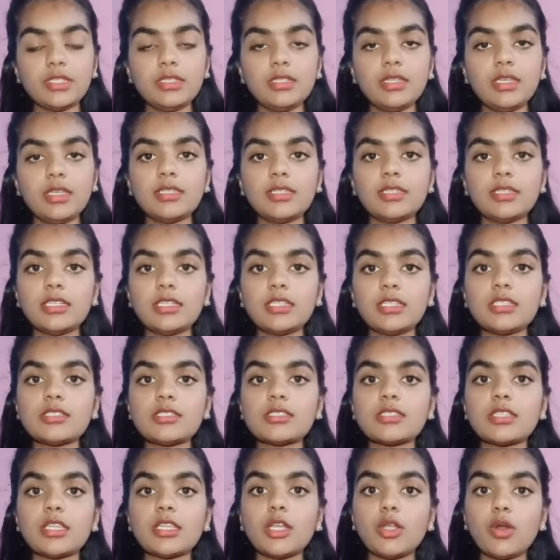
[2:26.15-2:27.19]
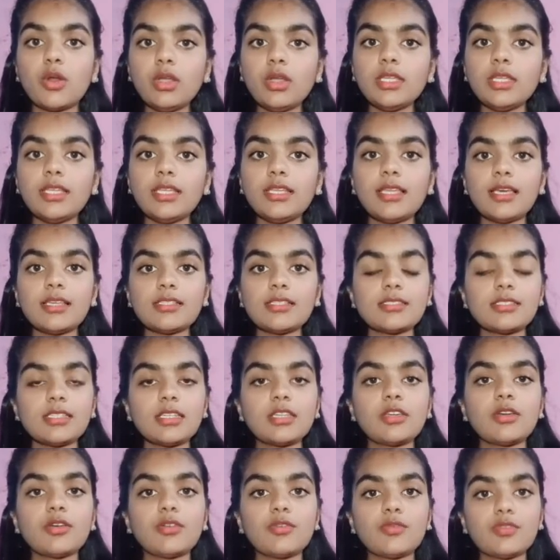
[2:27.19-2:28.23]
that is the non-elastic
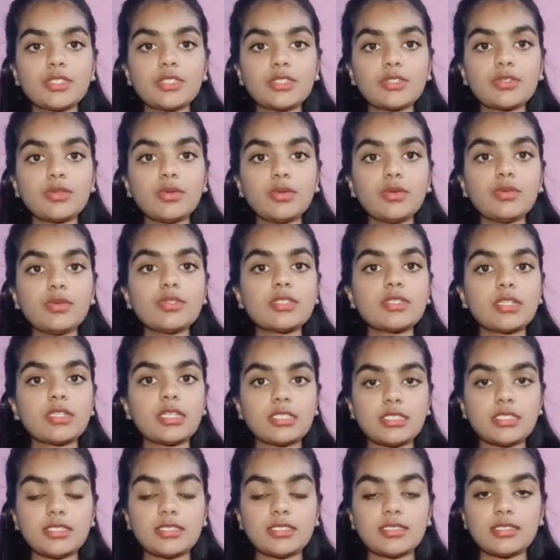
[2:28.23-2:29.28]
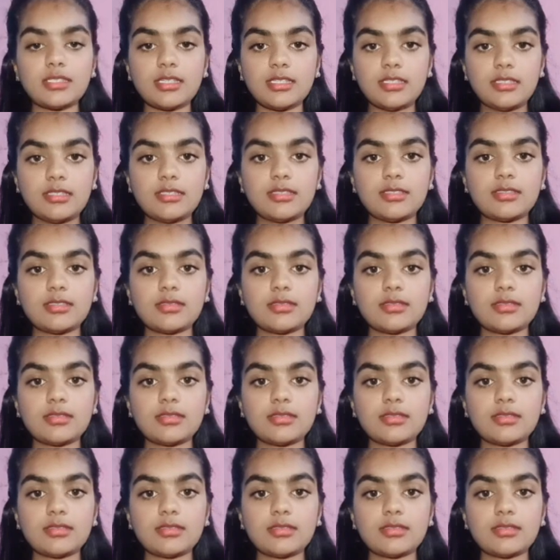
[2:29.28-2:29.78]
viscous resistance.